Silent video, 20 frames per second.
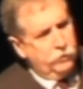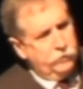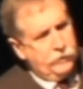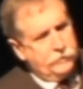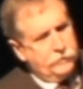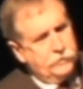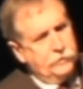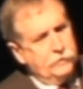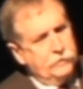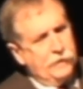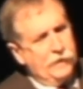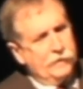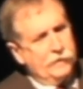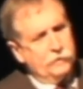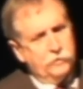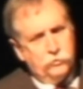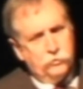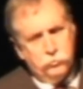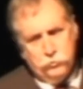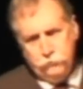
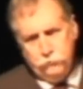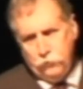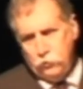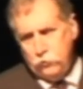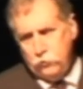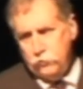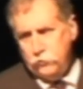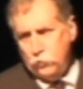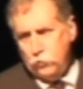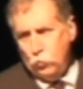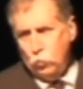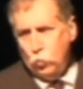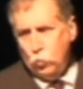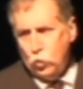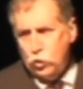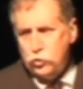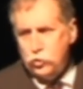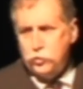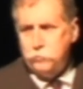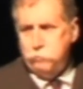1990, this was voted the
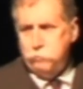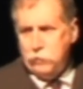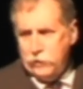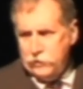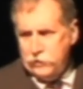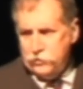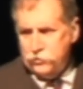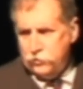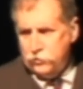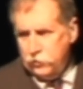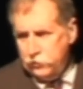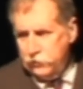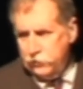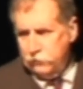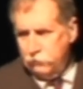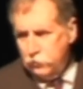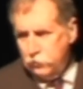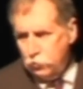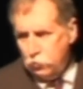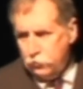worst place to
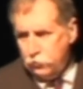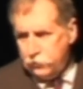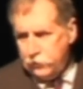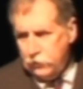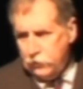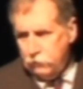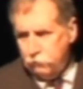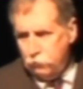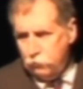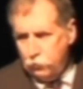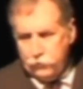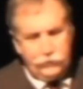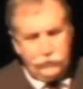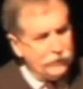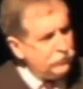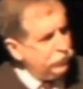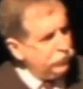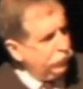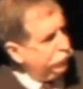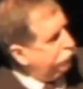live in Northern California.
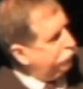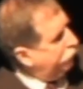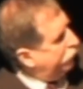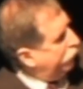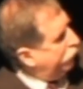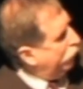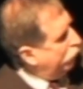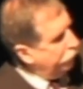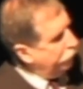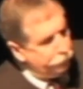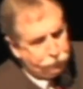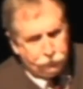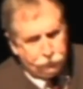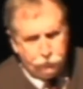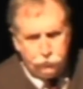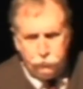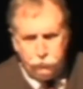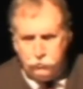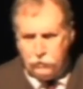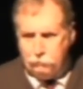That's their city hall. It was
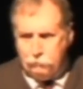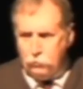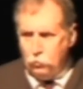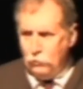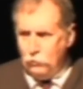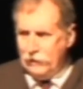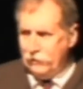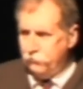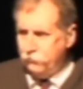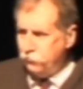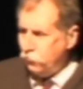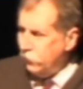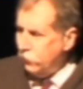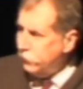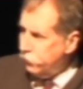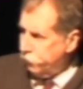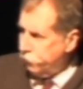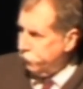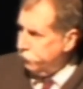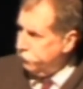in 2 double-wide
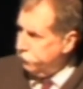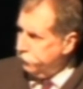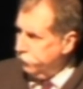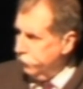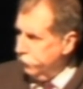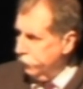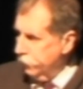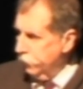trailers.